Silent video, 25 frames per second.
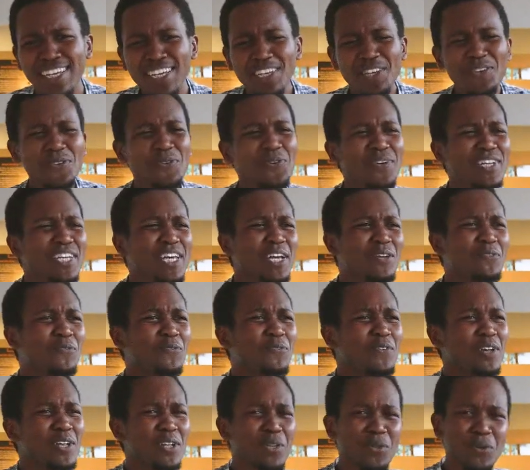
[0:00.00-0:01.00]
you wouldn't
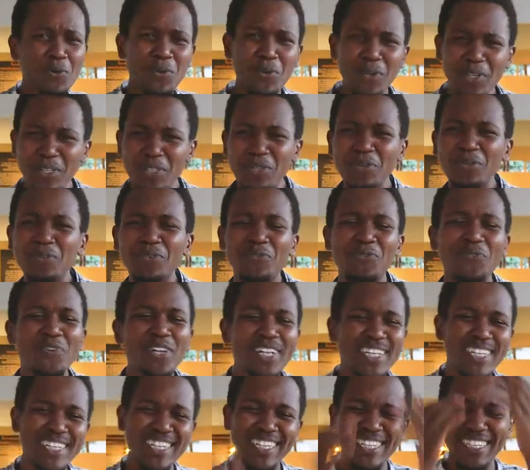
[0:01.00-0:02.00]
feel good, you'll
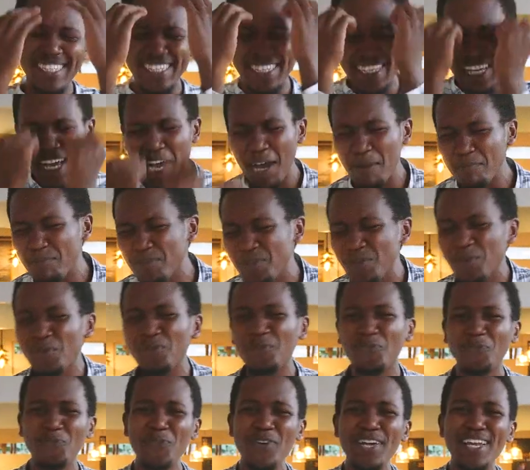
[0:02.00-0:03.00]
feel disturbed,
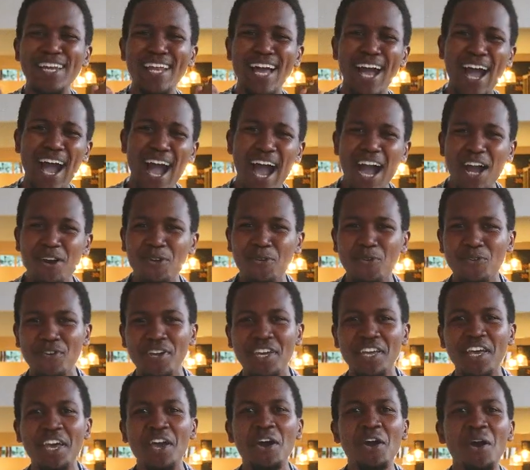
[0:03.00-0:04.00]
you'll feel
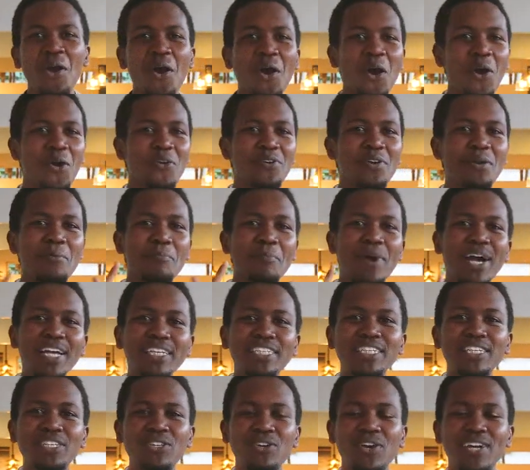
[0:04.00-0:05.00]
angry. Or
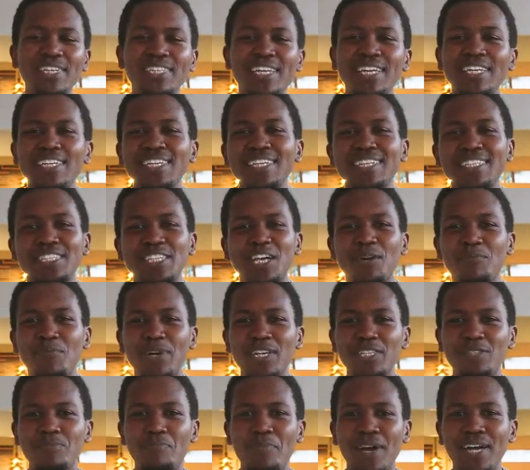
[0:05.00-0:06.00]
imagine you're attending
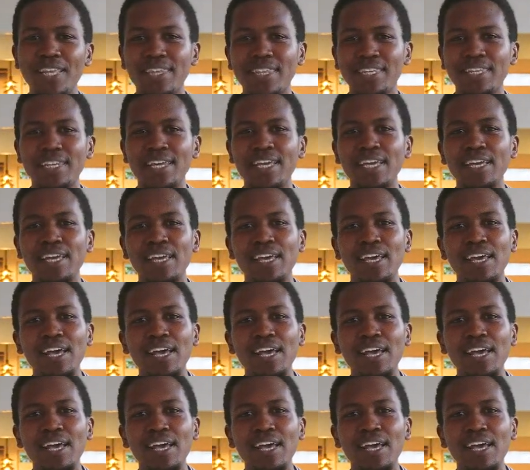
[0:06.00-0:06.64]
someone's birthday